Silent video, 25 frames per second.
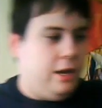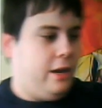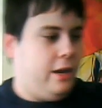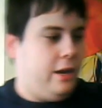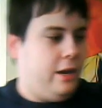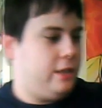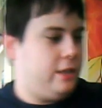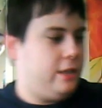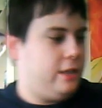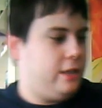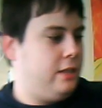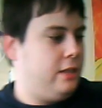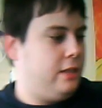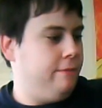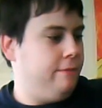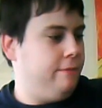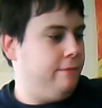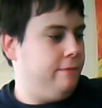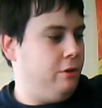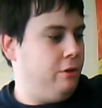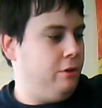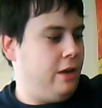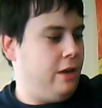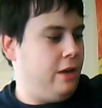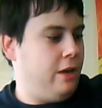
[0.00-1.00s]
Next
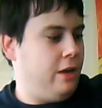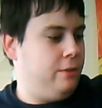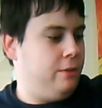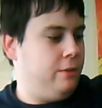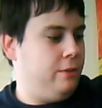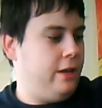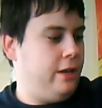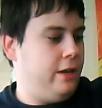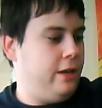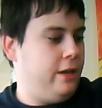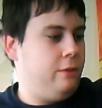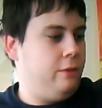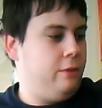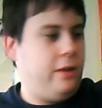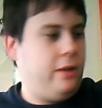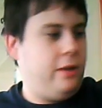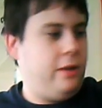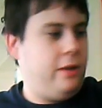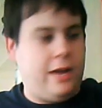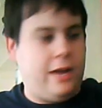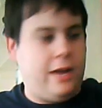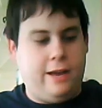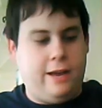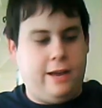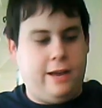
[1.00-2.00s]
up, video game related,
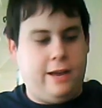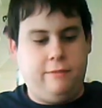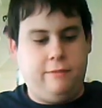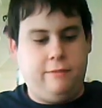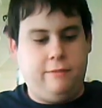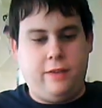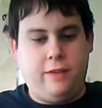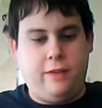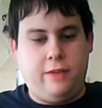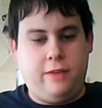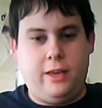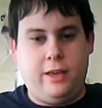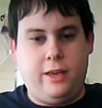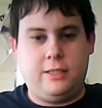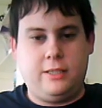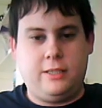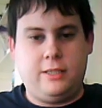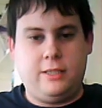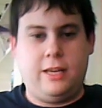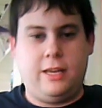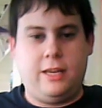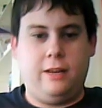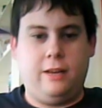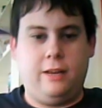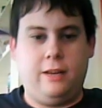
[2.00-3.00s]
we have a
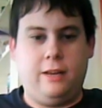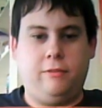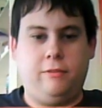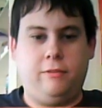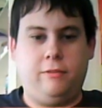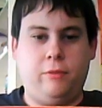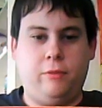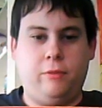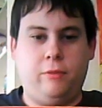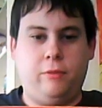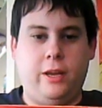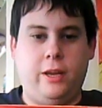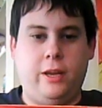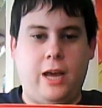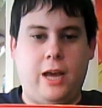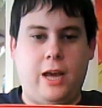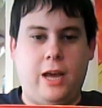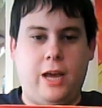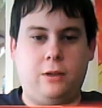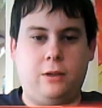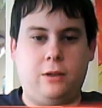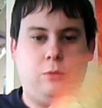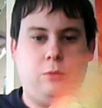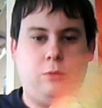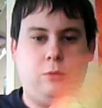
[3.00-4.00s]
set of 3
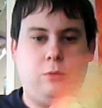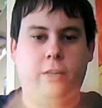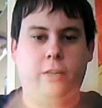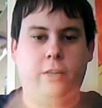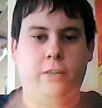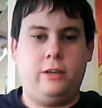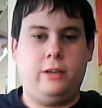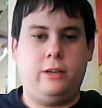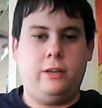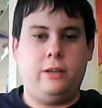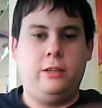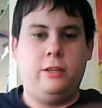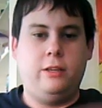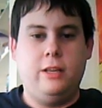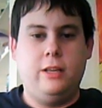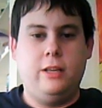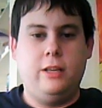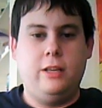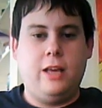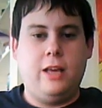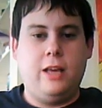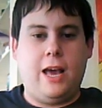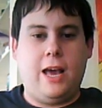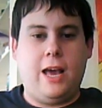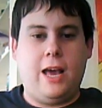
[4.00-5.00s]
How to Win
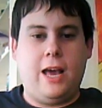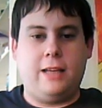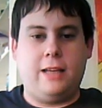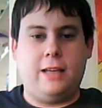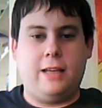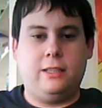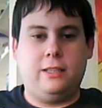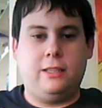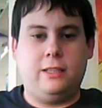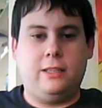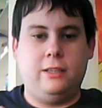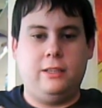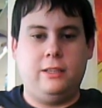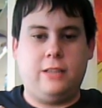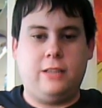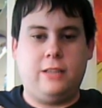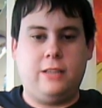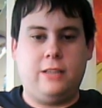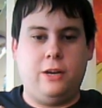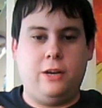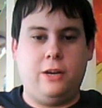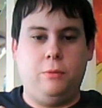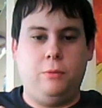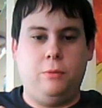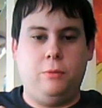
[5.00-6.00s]
at
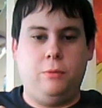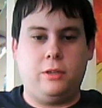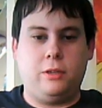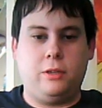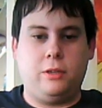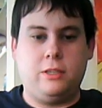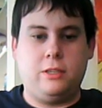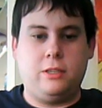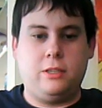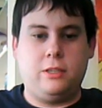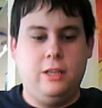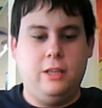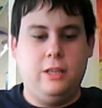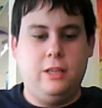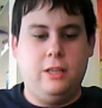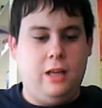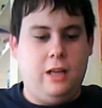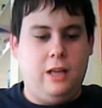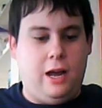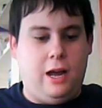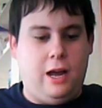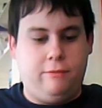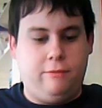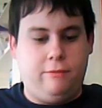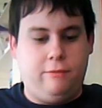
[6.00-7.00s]
Nintendo books.
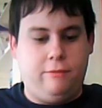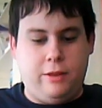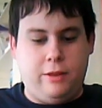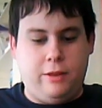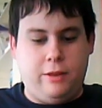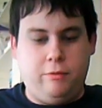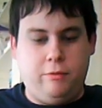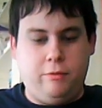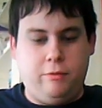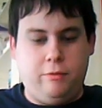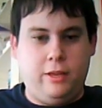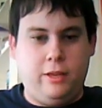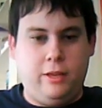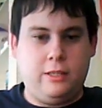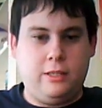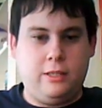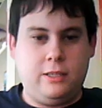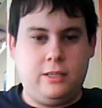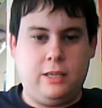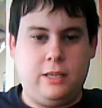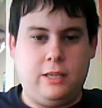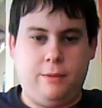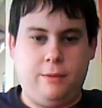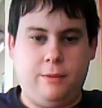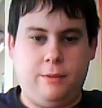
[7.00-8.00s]
I've read through
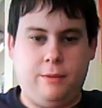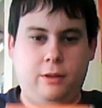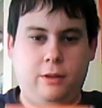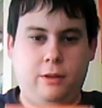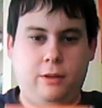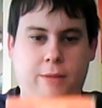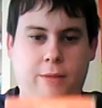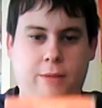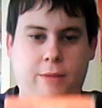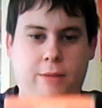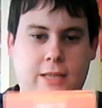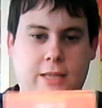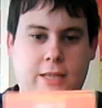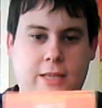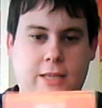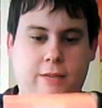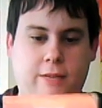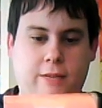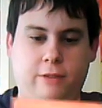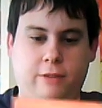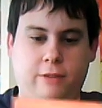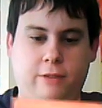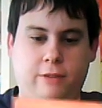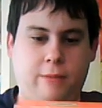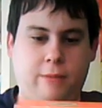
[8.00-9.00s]
these. They came in a little box
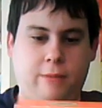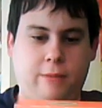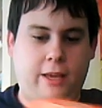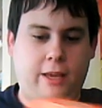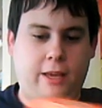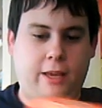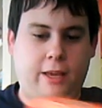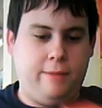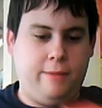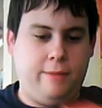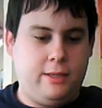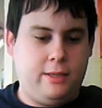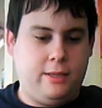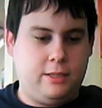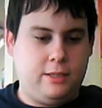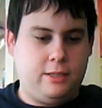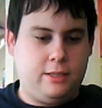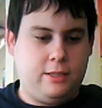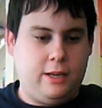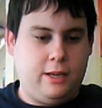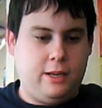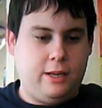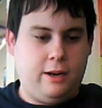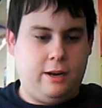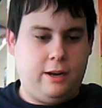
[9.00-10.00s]
set. A friend of mine gave me this
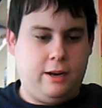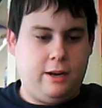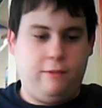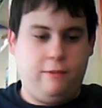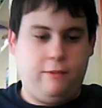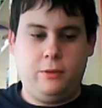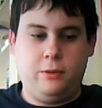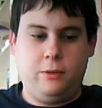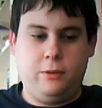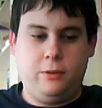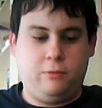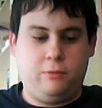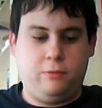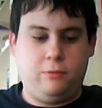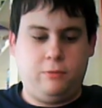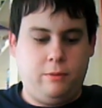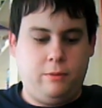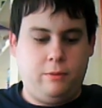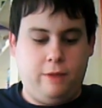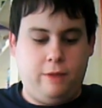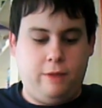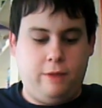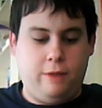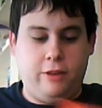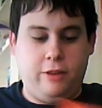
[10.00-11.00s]
because they didn't have any use for
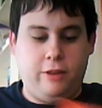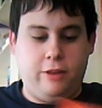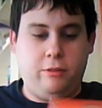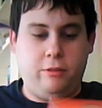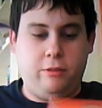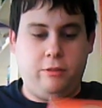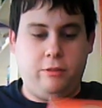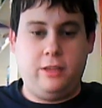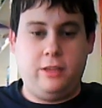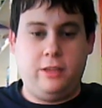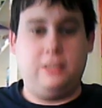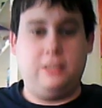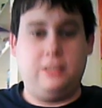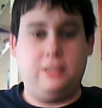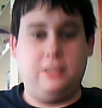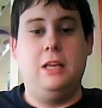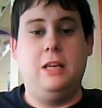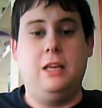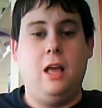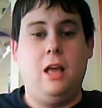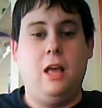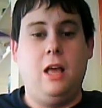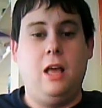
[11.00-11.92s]
them. I've read through these.